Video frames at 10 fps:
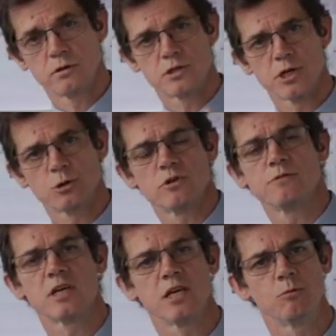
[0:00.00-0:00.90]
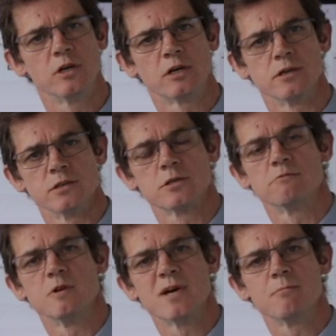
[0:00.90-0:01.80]
Children of key workers,
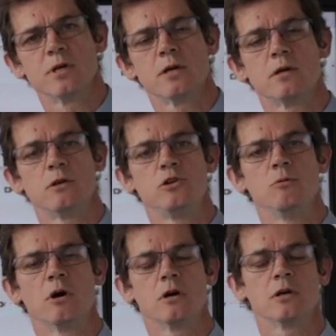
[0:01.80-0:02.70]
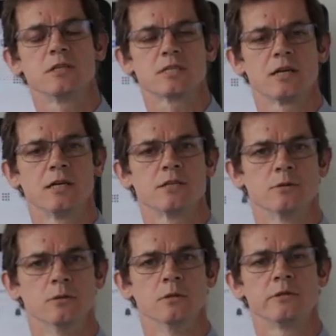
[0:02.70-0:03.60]
remember you are
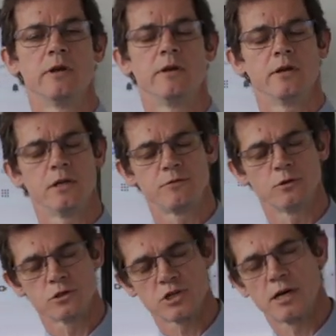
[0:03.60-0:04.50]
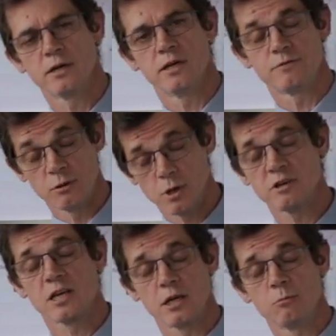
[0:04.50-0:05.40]
entitled, if you are
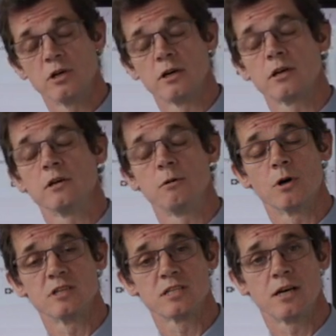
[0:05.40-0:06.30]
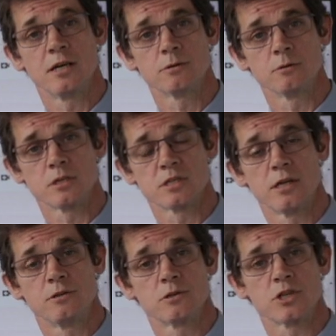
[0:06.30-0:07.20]
a key worker, you are entitled to
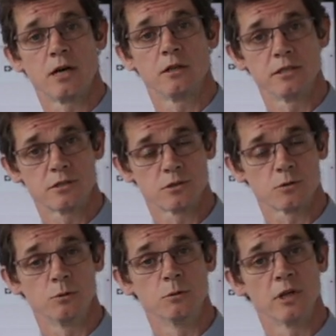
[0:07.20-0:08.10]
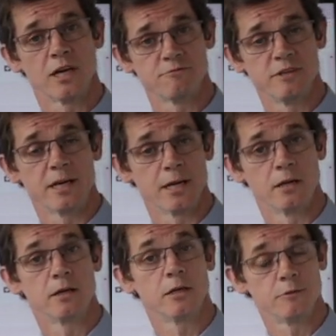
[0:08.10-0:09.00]
send your child into school every day,
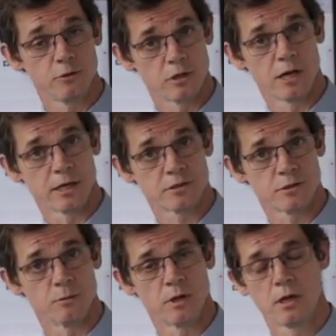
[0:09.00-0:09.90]
if you'd like to.